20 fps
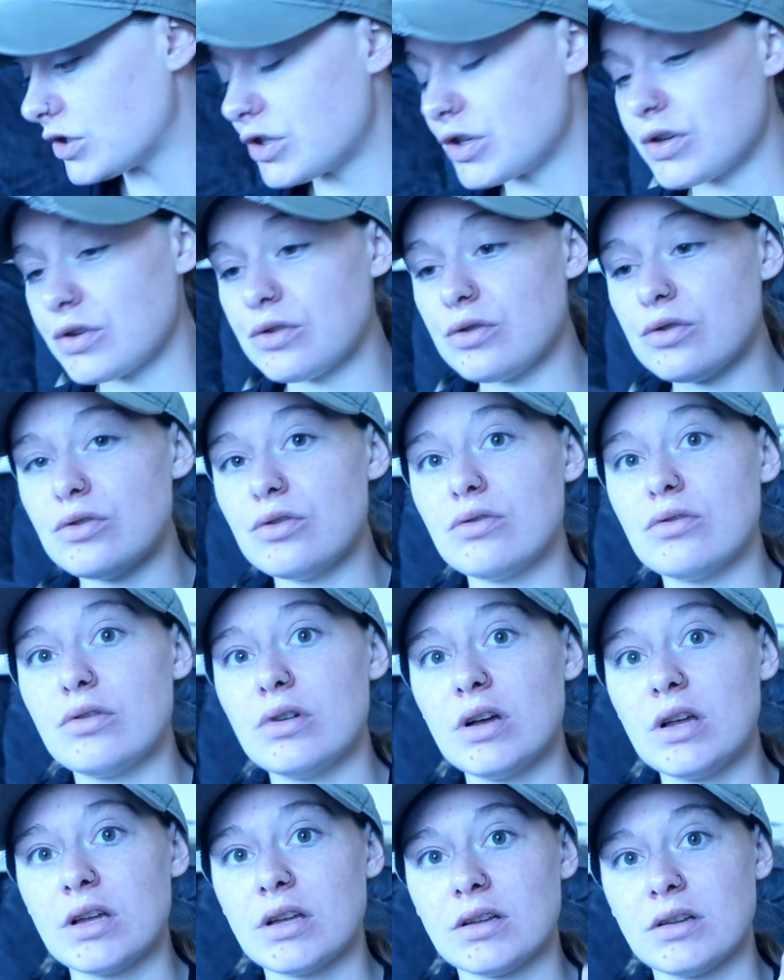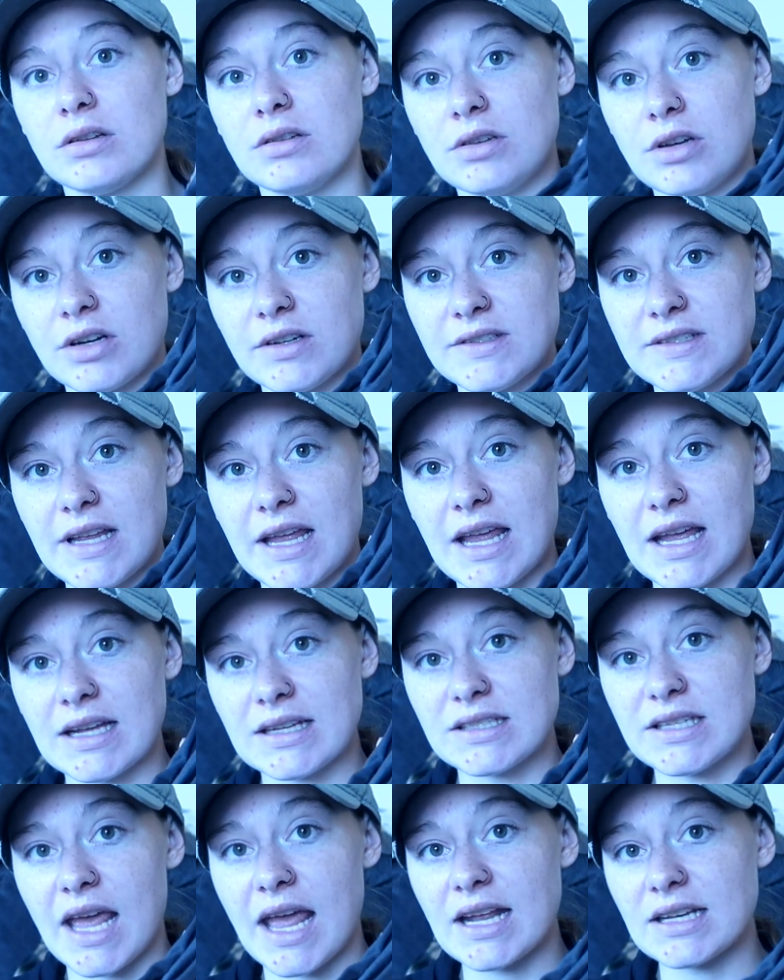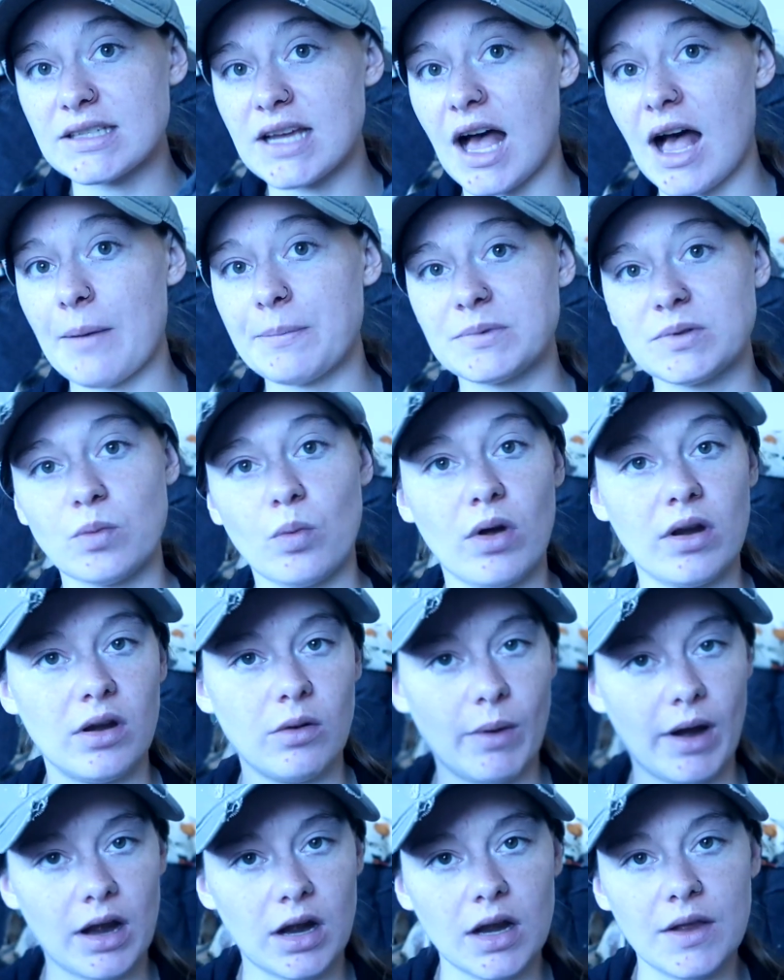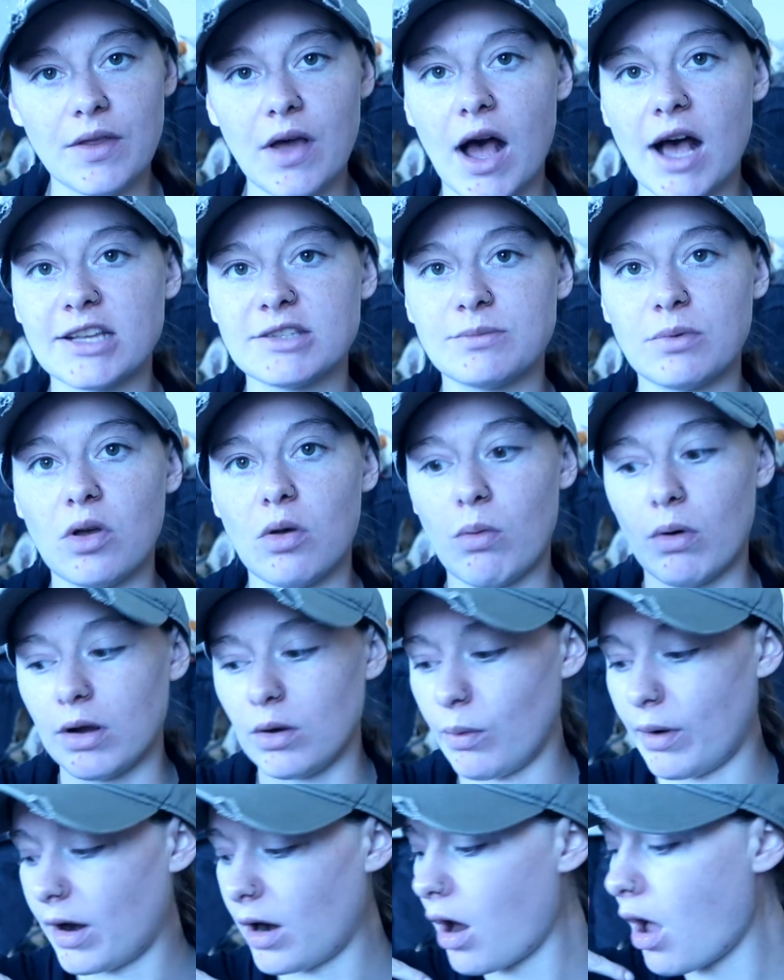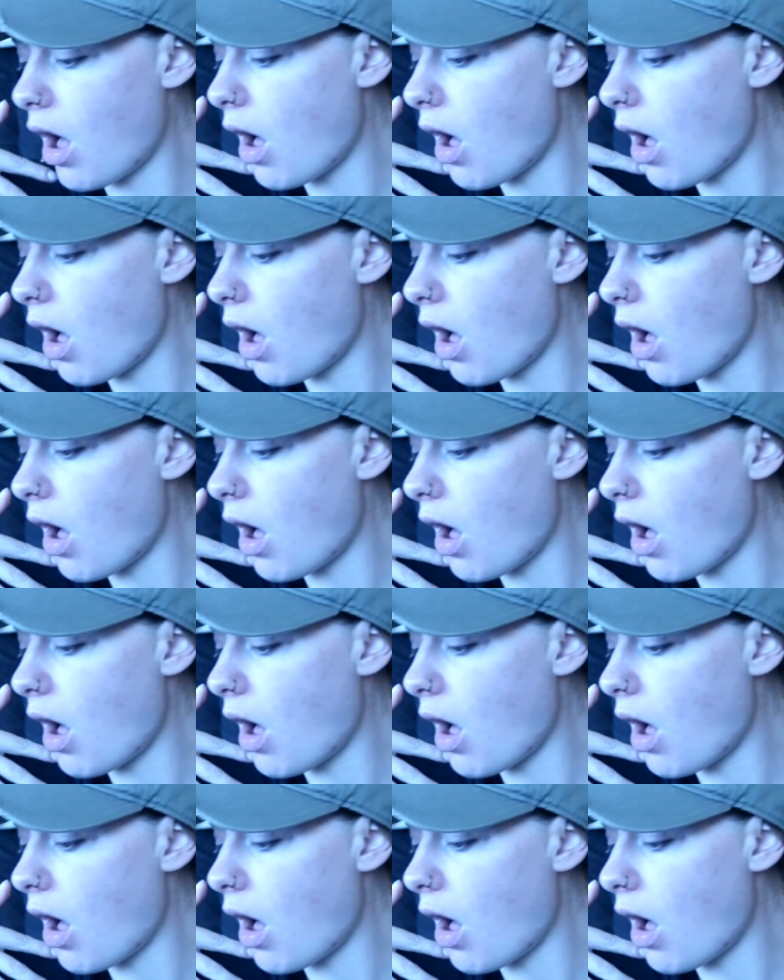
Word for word: two nursing tank tops, one to wear in the hospital, one to wear